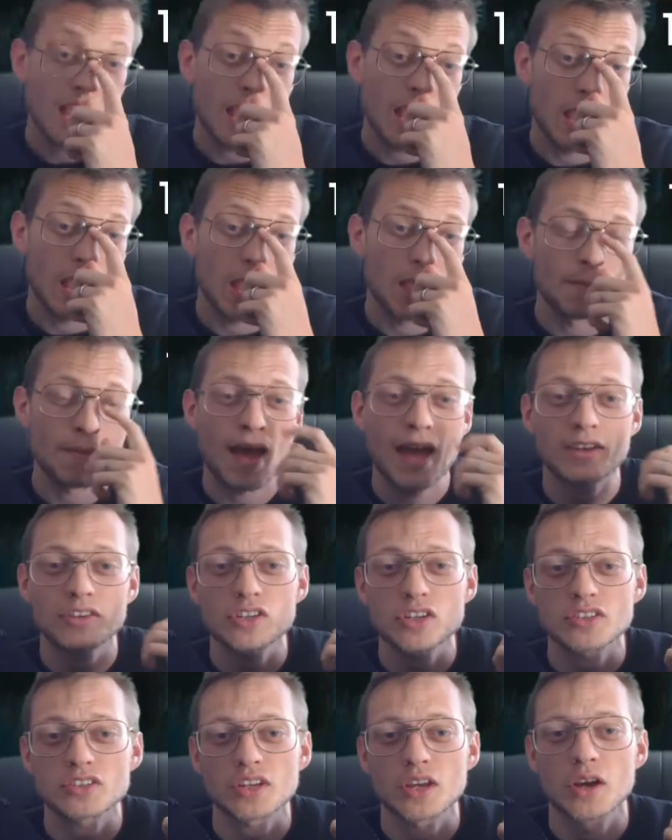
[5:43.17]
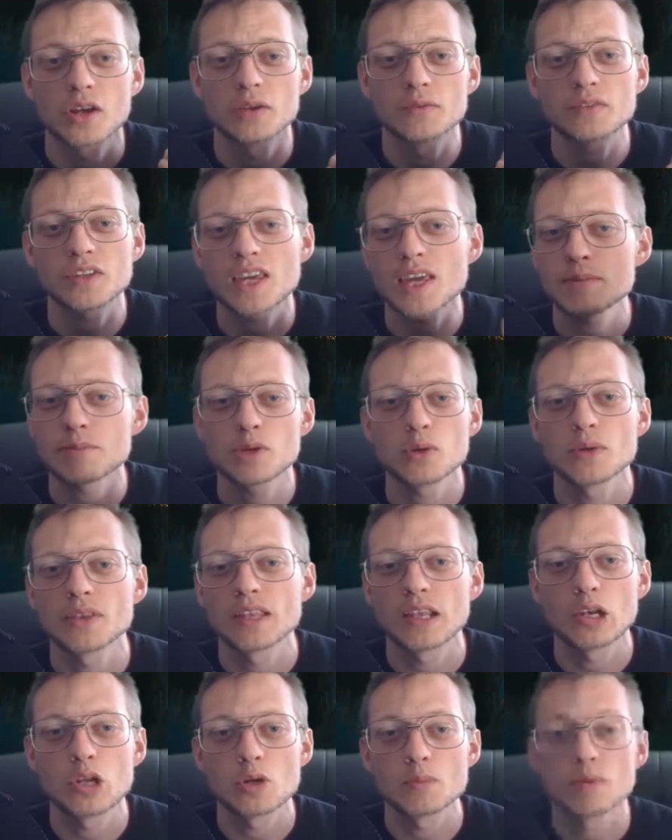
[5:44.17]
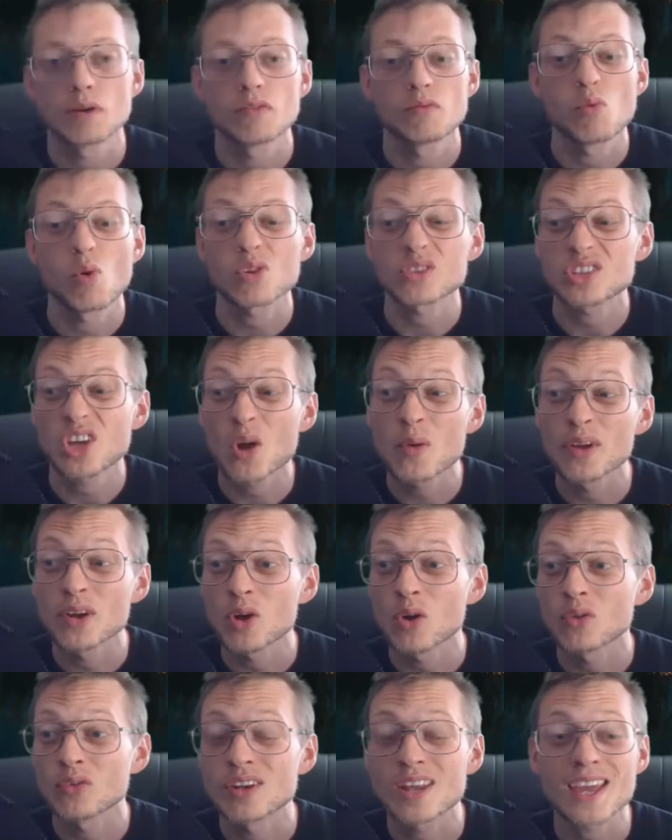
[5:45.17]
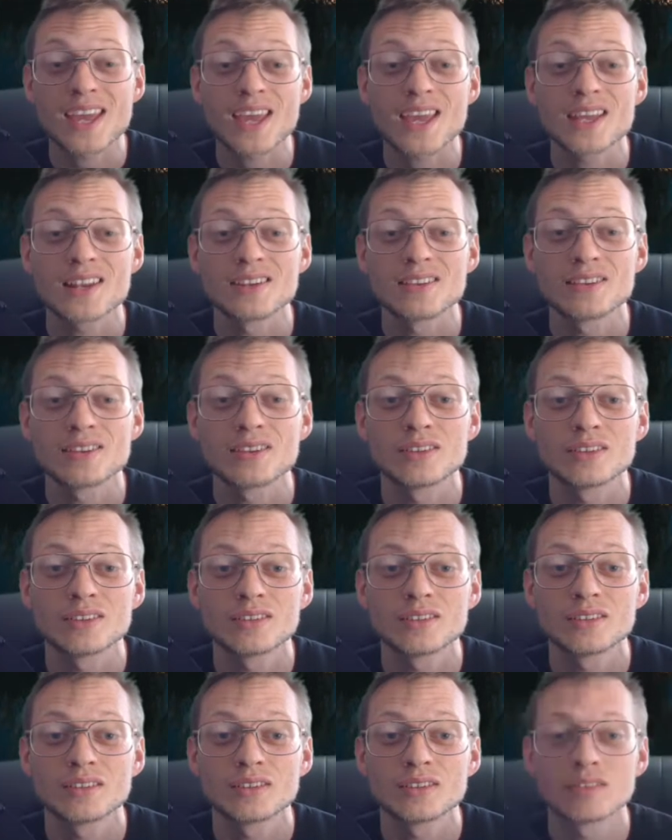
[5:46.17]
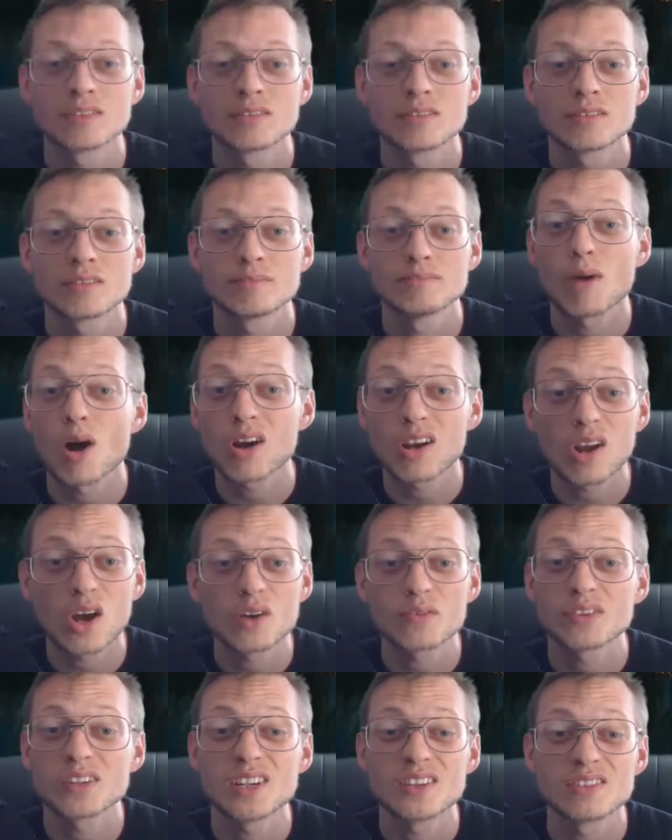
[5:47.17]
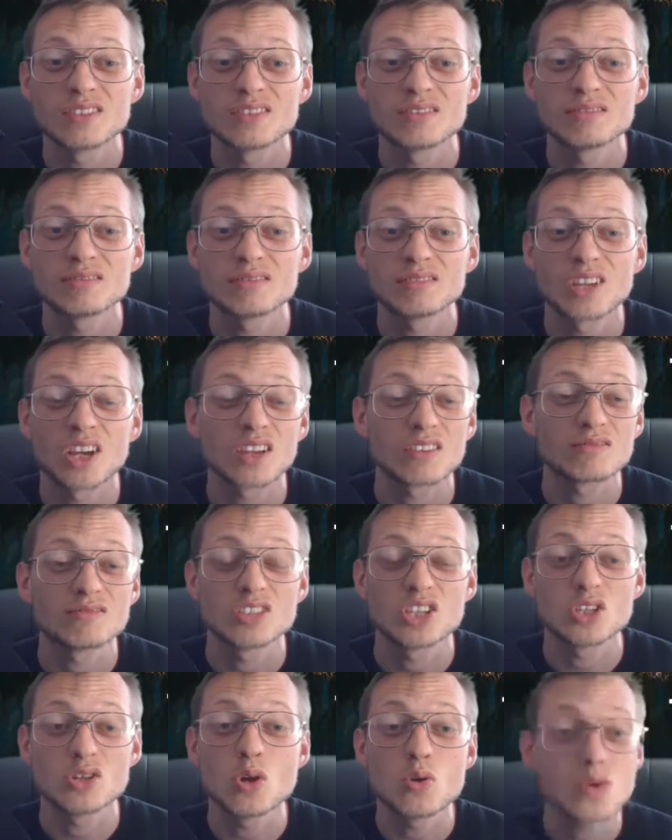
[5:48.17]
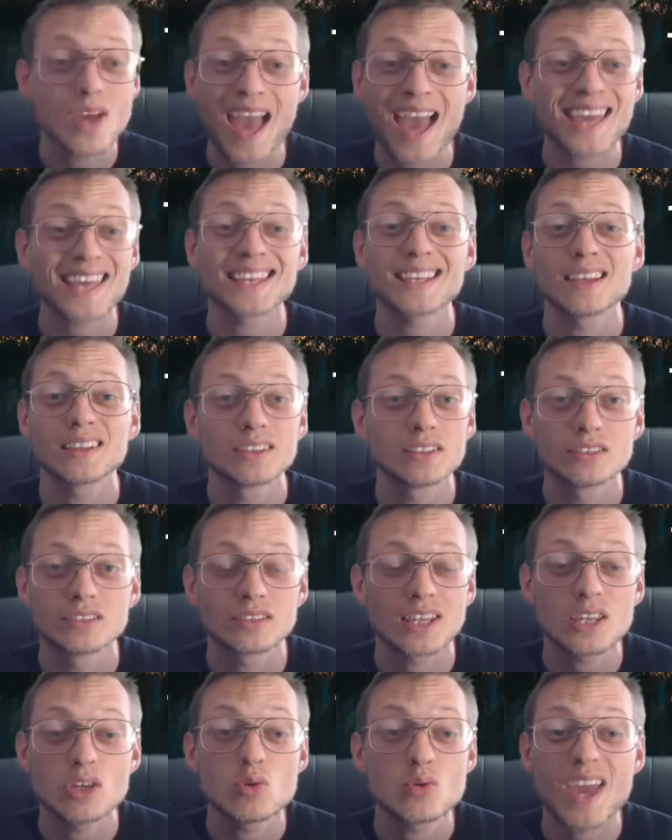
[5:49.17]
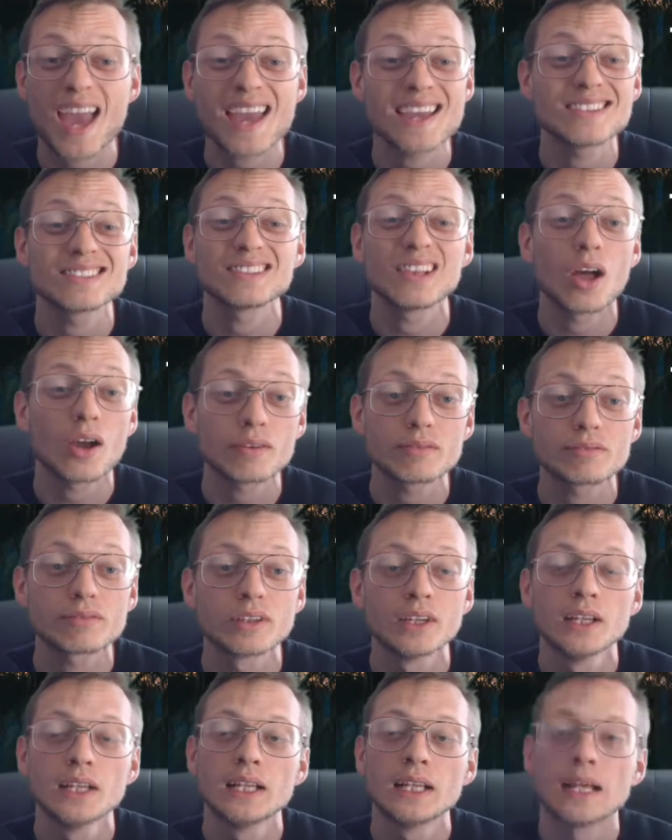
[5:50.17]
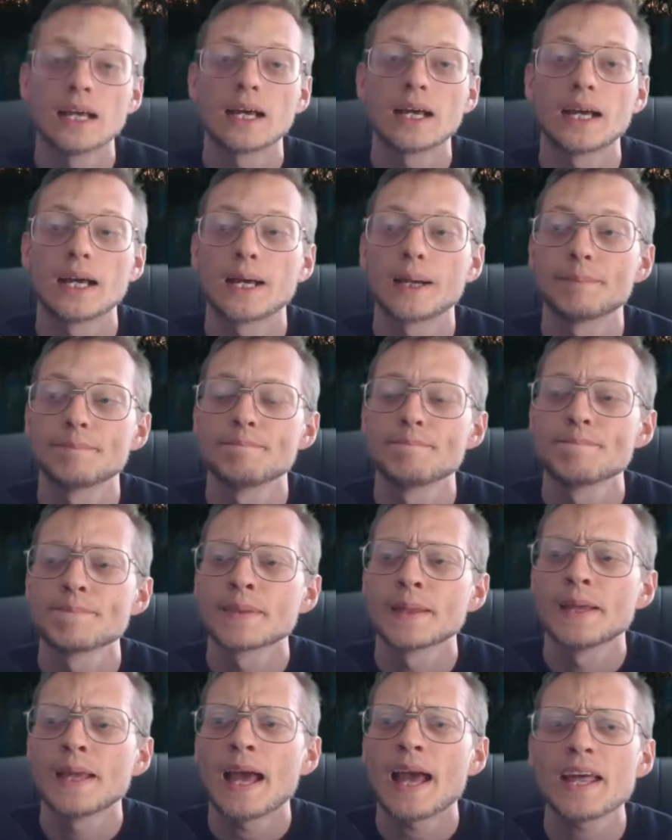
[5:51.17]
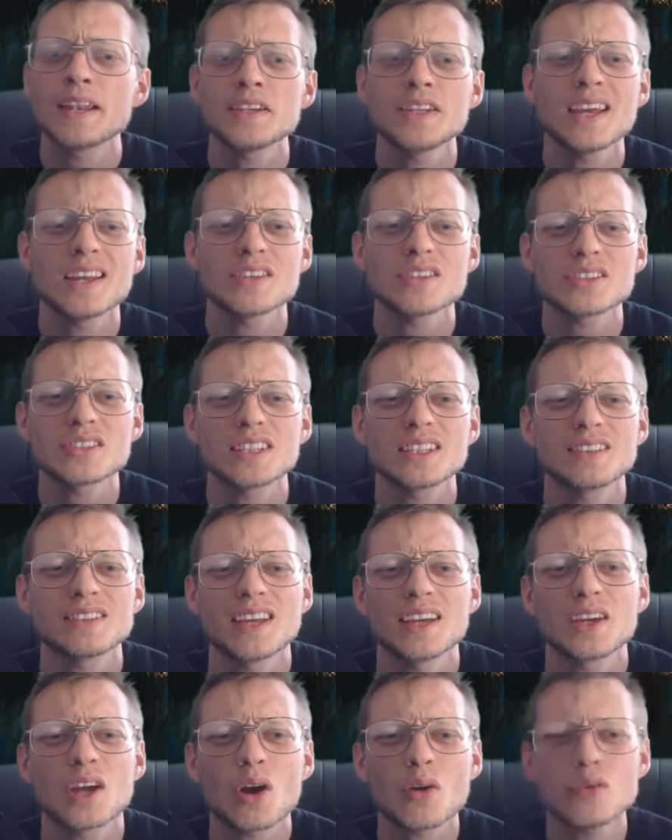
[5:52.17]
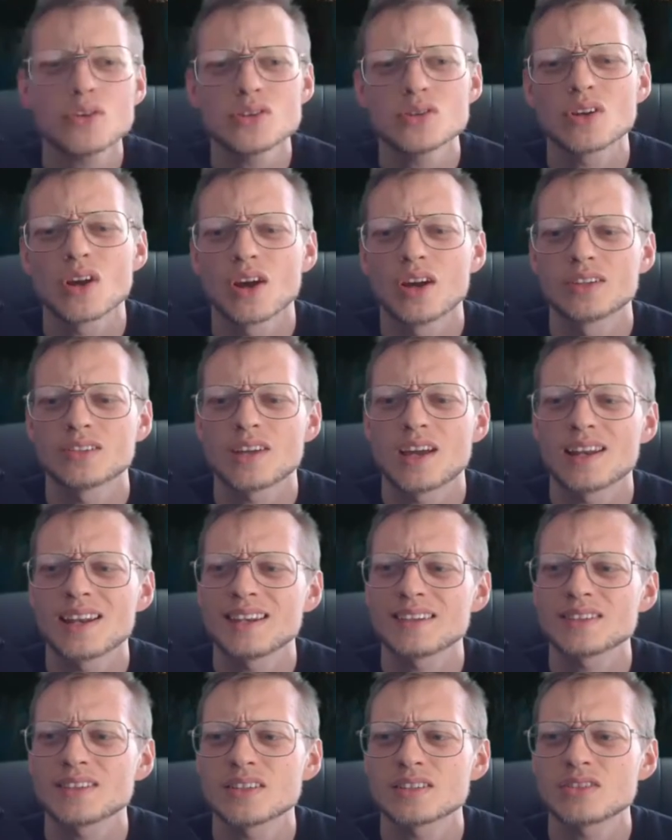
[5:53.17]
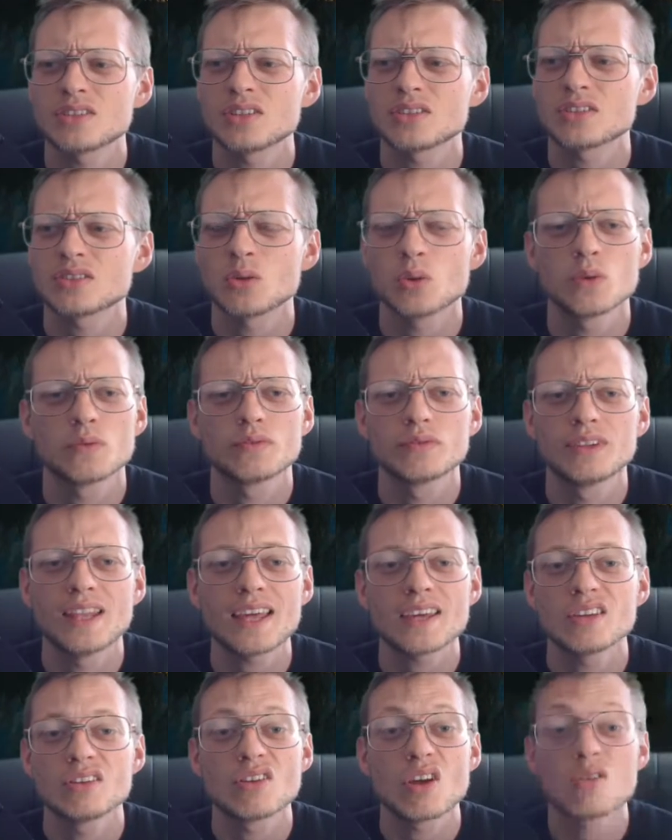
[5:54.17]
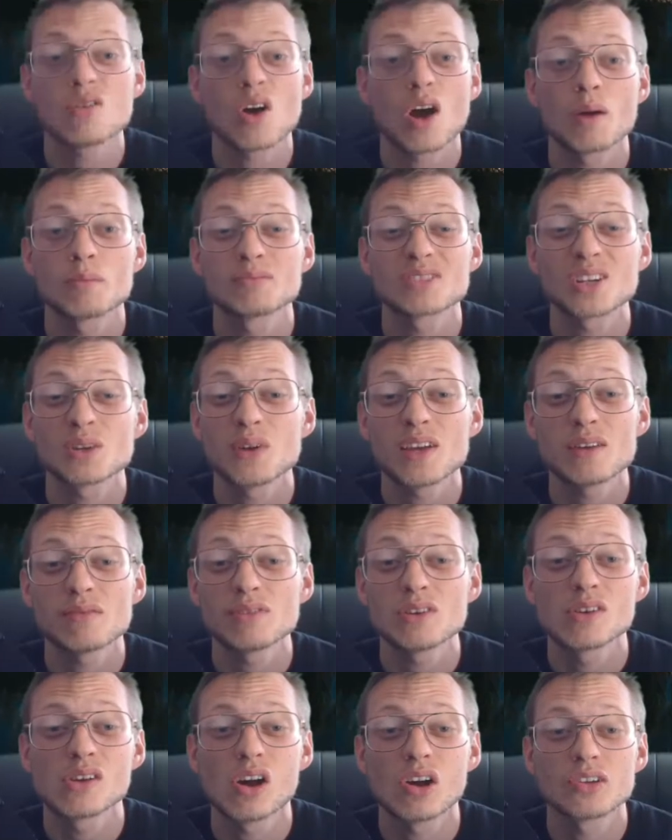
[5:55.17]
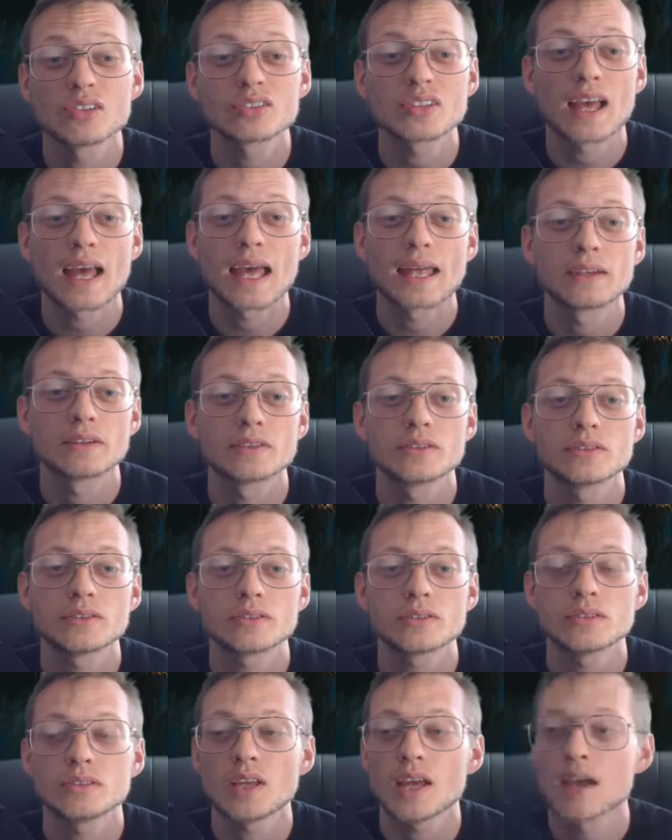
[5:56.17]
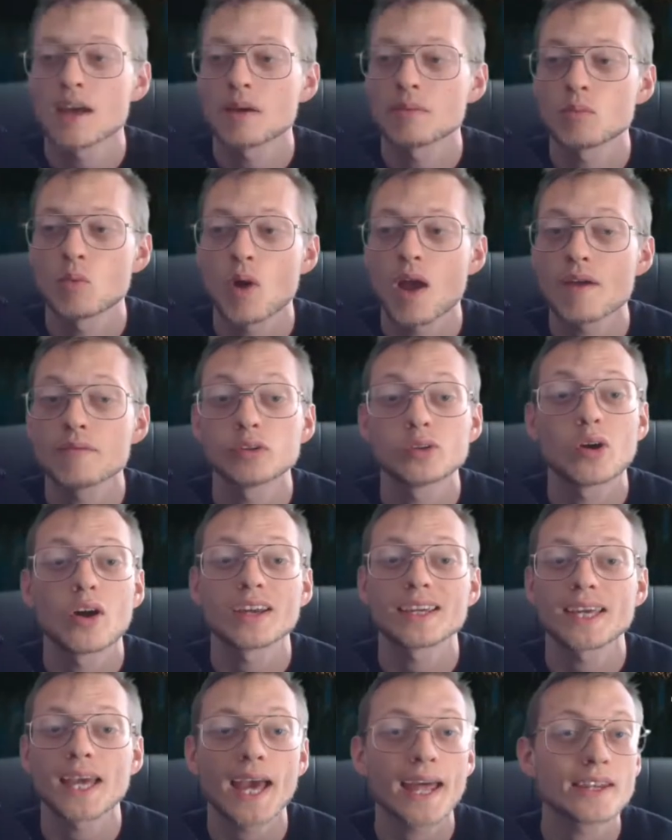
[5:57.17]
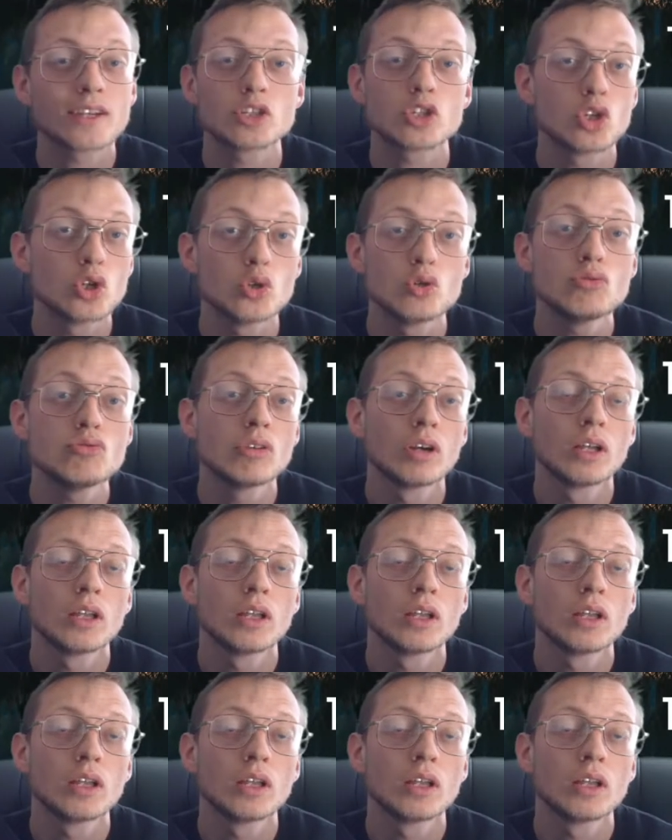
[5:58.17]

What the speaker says: and just kind of keep you in the loop of what's going on in my life and in the UK's life. And yeah, just encourage you guys and just sort of let you know that I'm still here for you guys. And yeah, whatever I can do,